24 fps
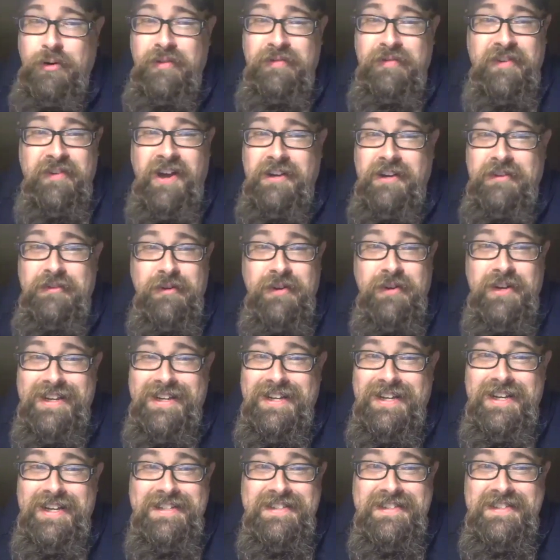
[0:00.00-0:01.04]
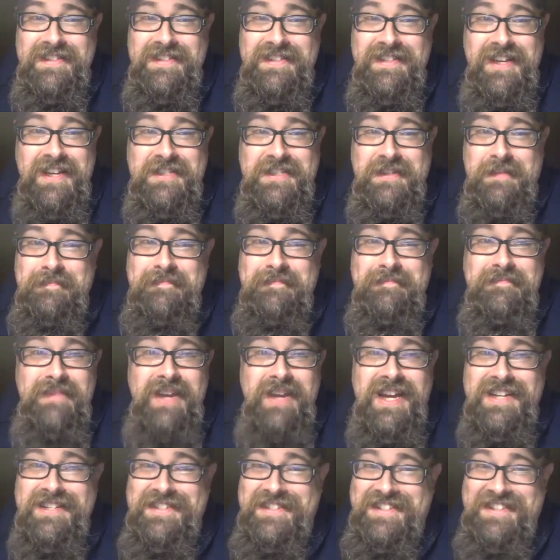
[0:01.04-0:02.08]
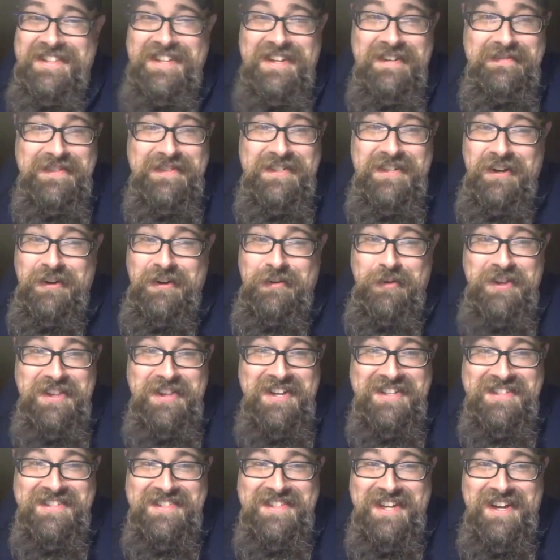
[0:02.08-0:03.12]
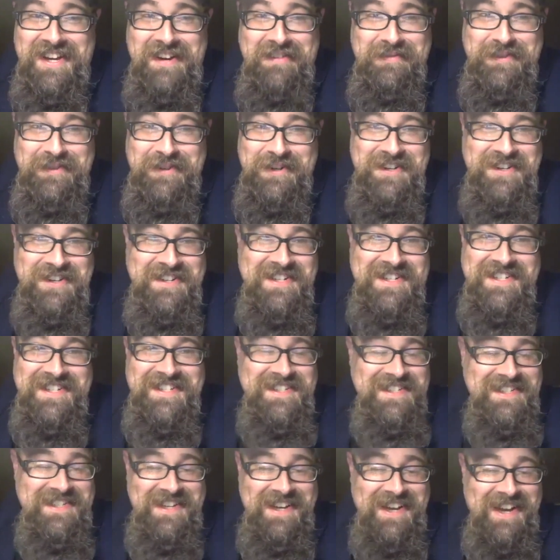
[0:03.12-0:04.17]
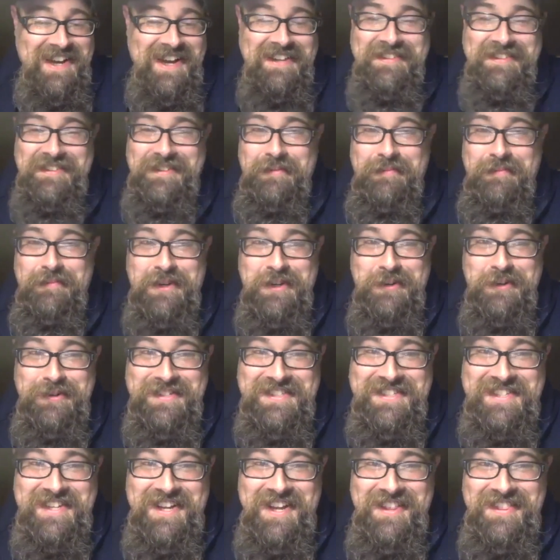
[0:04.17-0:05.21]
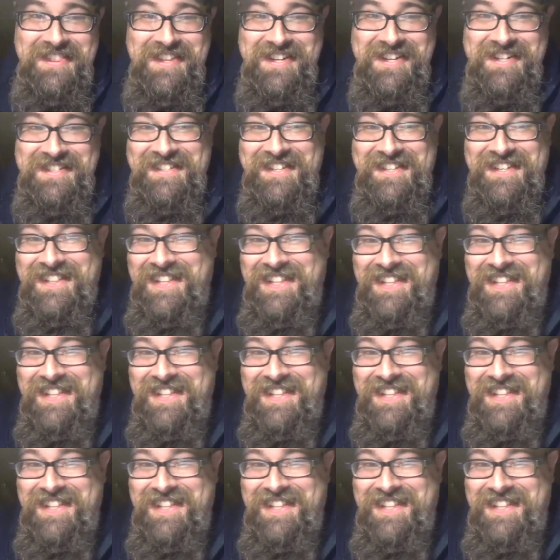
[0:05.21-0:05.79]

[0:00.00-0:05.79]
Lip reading: factory, it's amazing they've stuck with us after asking them to do insane things like